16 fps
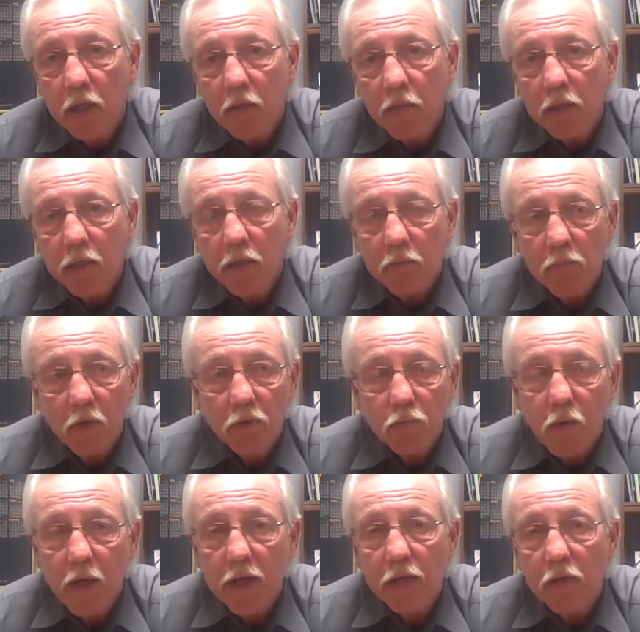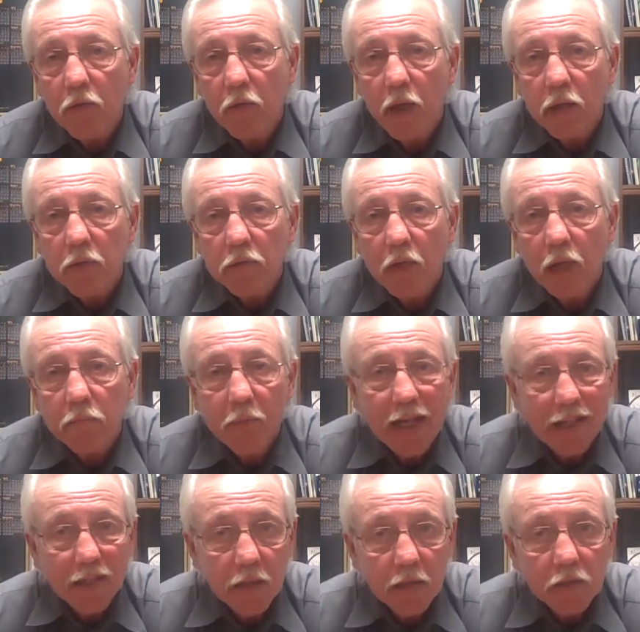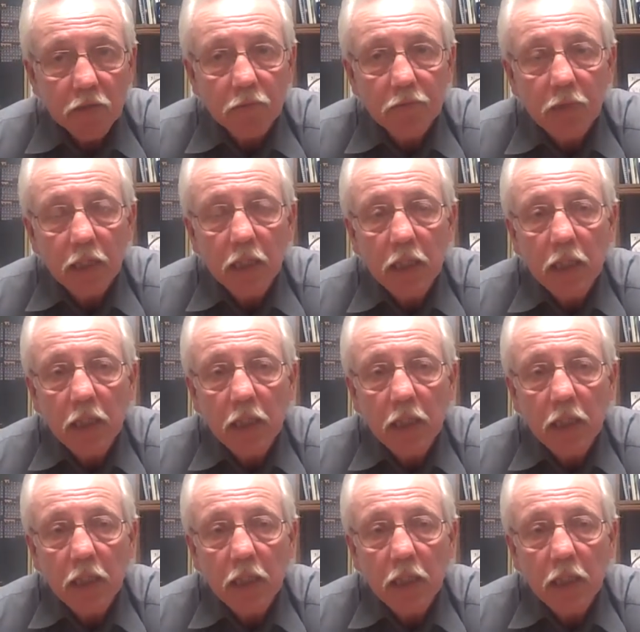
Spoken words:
We did both radio and mailings.